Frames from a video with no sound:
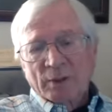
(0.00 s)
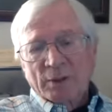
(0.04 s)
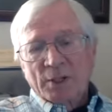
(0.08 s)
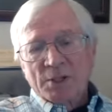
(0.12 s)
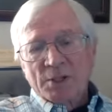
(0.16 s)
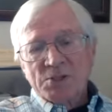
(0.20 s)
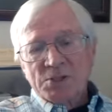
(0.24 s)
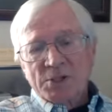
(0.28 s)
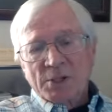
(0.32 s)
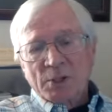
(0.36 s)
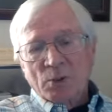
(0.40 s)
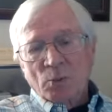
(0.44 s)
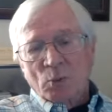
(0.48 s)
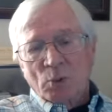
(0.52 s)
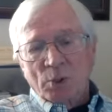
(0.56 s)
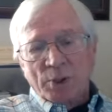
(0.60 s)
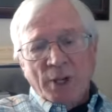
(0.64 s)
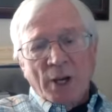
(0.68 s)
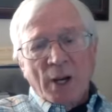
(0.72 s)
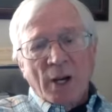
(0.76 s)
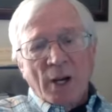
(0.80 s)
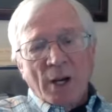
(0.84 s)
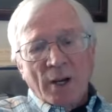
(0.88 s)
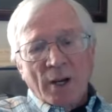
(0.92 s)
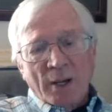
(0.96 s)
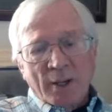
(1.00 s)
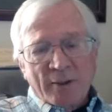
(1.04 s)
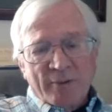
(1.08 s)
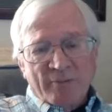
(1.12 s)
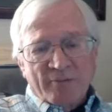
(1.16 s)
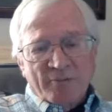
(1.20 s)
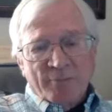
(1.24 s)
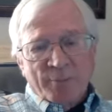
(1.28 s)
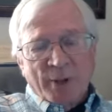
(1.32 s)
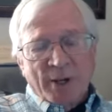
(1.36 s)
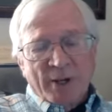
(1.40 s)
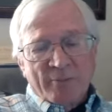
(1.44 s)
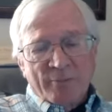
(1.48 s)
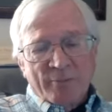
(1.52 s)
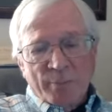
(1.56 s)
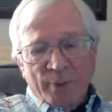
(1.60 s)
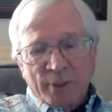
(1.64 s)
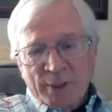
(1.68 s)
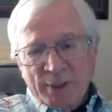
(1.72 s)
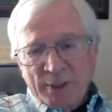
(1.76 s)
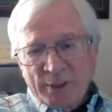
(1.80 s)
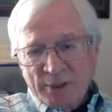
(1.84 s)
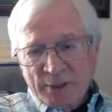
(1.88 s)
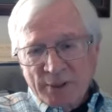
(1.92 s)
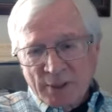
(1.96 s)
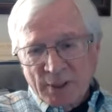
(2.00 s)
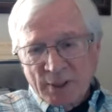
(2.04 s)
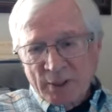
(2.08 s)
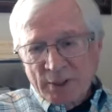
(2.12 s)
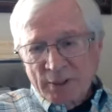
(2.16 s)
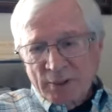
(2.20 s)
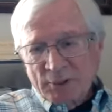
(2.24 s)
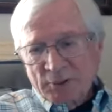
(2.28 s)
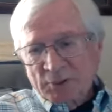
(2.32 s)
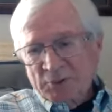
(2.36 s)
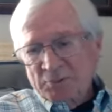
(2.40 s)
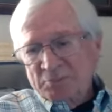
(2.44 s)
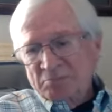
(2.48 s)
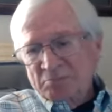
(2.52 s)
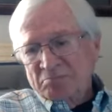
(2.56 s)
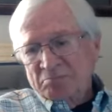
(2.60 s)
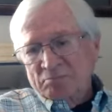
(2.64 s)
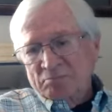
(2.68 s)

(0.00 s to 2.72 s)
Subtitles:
They say, well, yeah, I've been, I